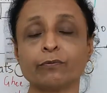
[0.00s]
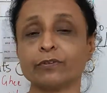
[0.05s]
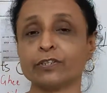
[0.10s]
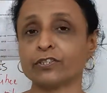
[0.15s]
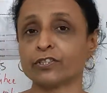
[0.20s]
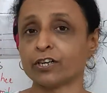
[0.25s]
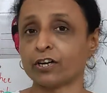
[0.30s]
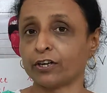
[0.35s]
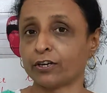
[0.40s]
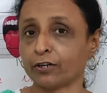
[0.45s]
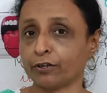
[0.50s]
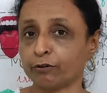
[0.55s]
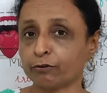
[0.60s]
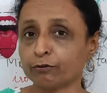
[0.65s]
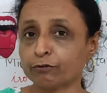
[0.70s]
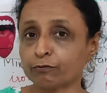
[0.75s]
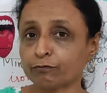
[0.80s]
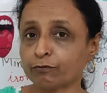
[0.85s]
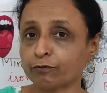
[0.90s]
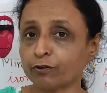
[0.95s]
which are
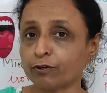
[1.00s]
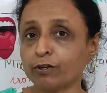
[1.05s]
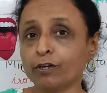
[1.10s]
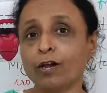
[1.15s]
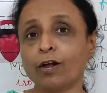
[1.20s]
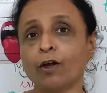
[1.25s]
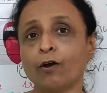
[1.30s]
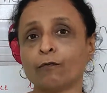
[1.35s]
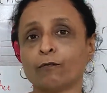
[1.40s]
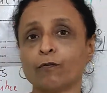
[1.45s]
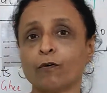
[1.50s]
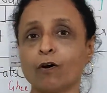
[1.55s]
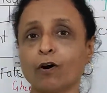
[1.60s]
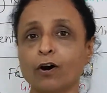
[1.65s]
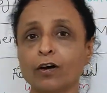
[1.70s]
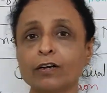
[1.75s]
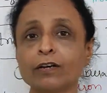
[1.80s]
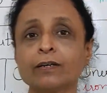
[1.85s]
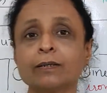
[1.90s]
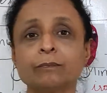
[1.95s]
useful
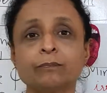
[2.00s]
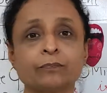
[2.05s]
for.